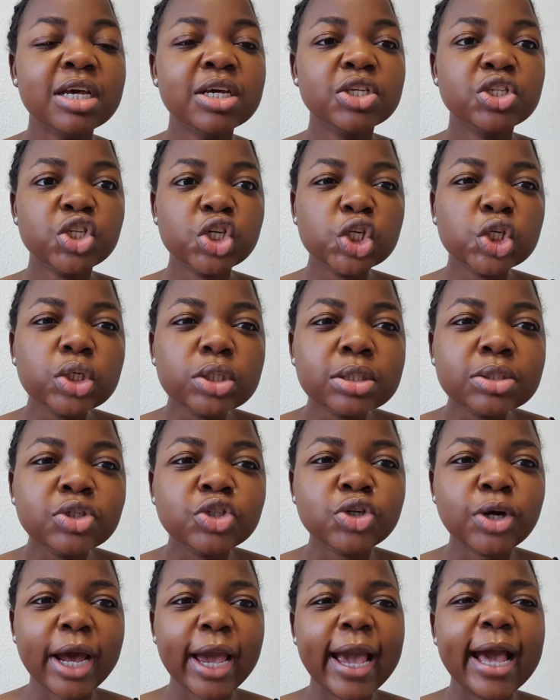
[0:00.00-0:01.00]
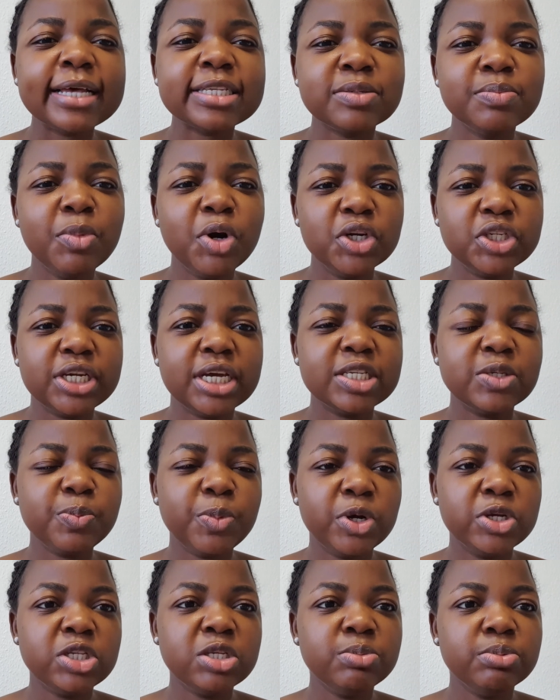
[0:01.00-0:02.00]
So try as much as
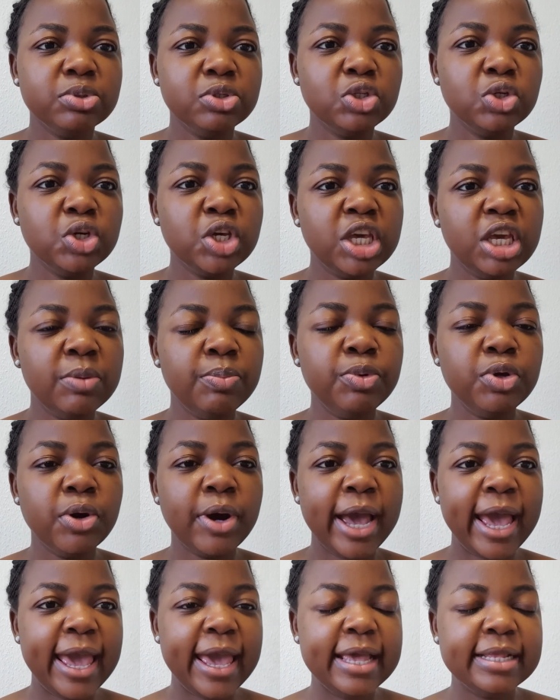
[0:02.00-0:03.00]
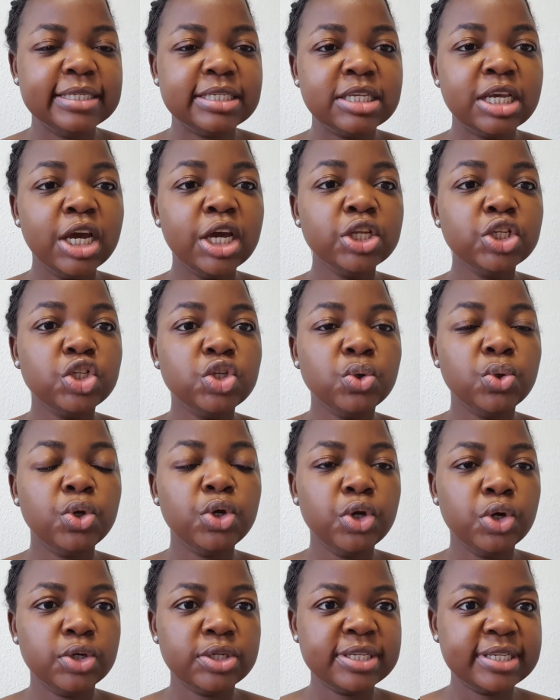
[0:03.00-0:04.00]
possible to keep your hands to
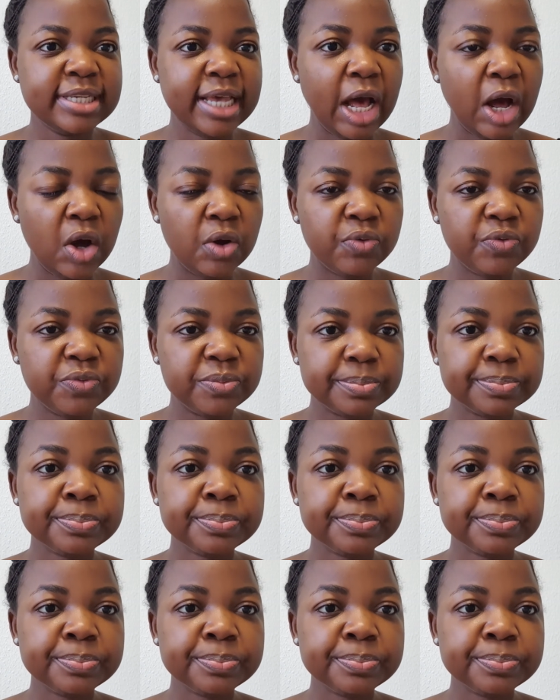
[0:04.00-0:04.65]
yourself.